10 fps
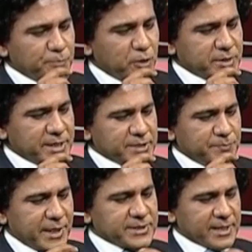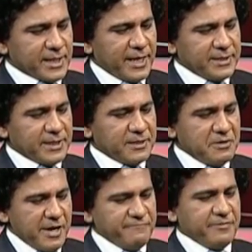broadcasts by satellite
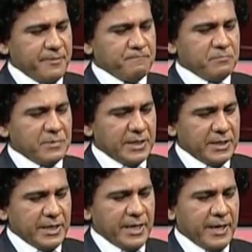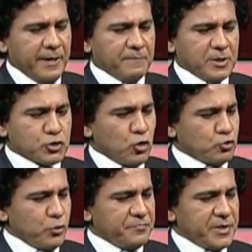and FM, AM and
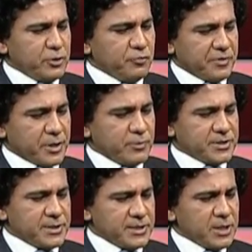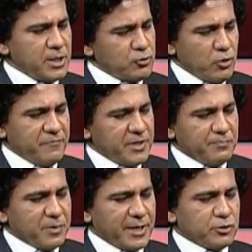shortwave radio frequencies. Do you have any
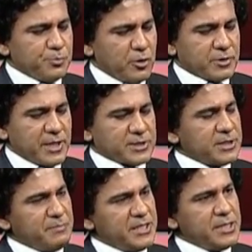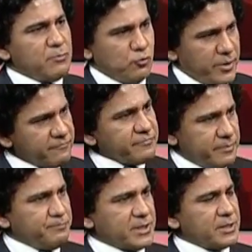plan to broadcast in medium wave,
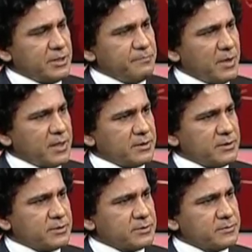in particular in Bangladesh?